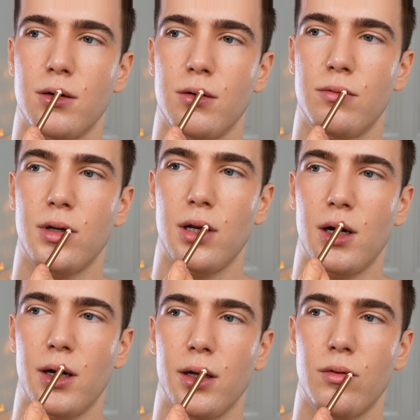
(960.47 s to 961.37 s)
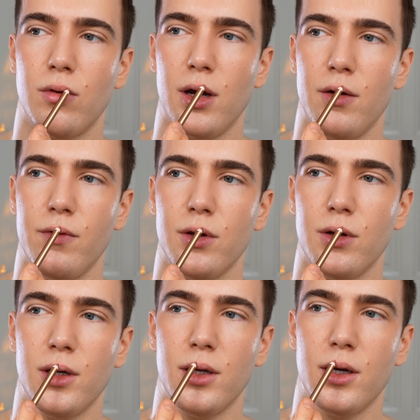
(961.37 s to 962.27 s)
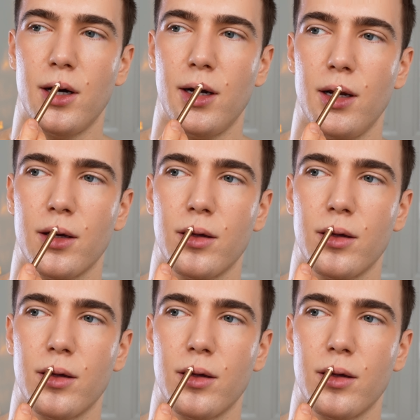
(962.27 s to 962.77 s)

overline wherever you need it. I like